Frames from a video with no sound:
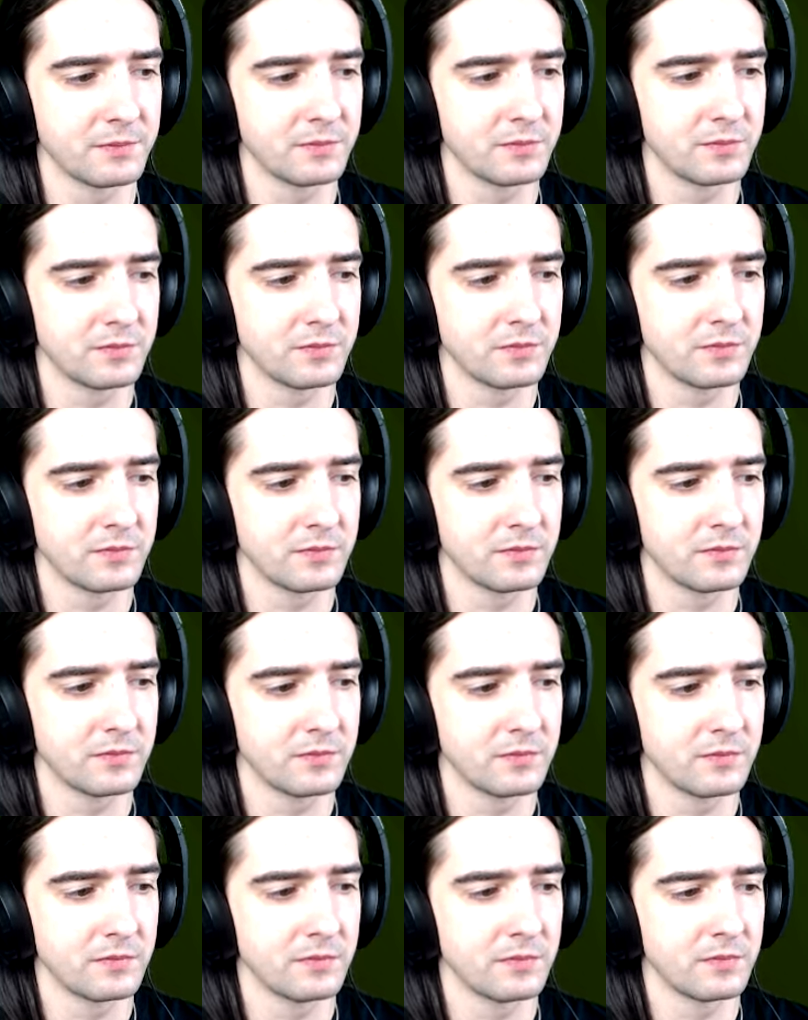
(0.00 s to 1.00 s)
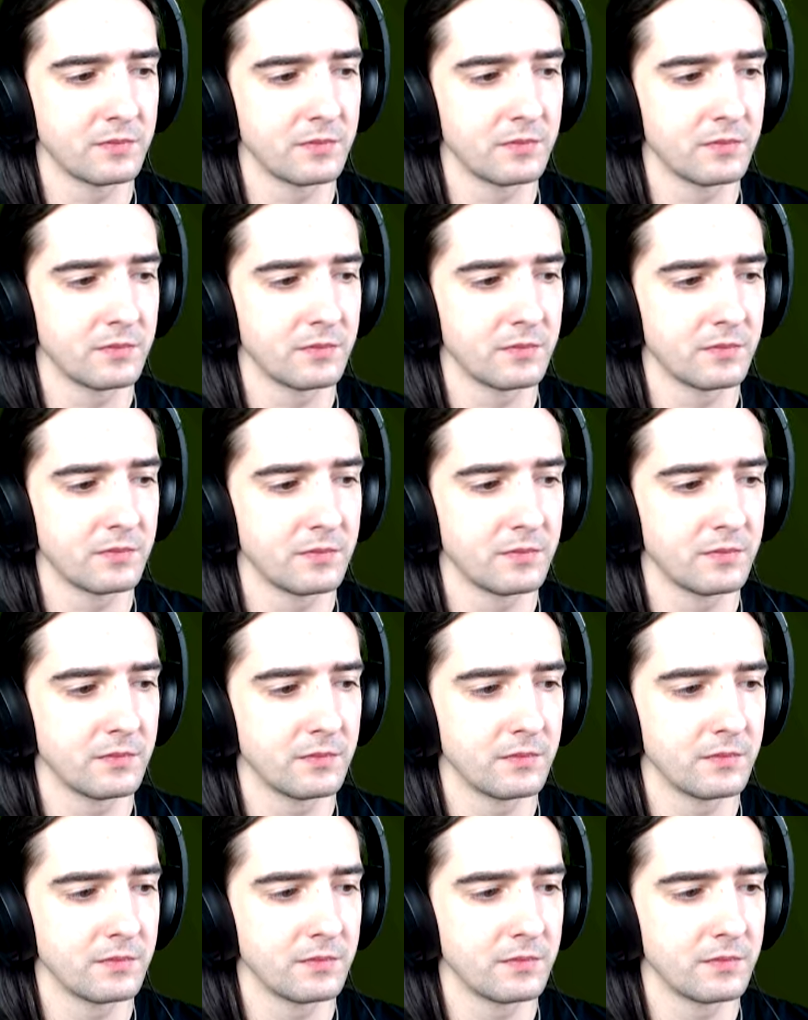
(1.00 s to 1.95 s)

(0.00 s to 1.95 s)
Nothing is said.